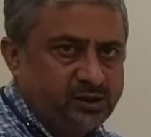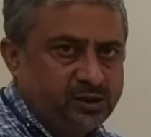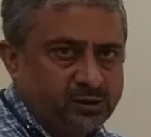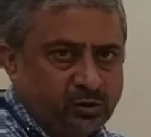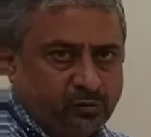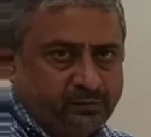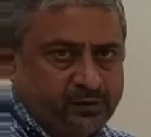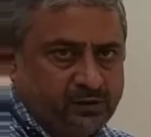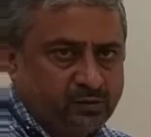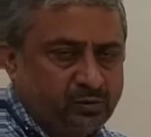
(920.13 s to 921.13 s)
and coffee,
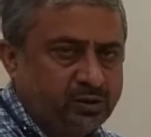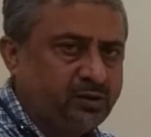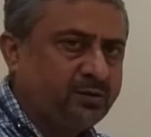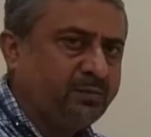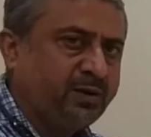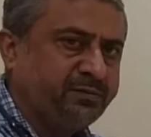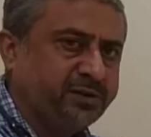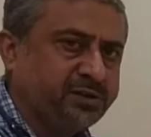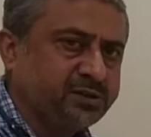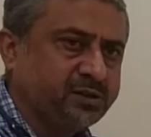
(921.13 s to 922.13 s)
these are
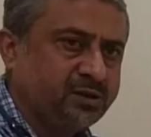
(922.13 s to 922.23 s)
beverages.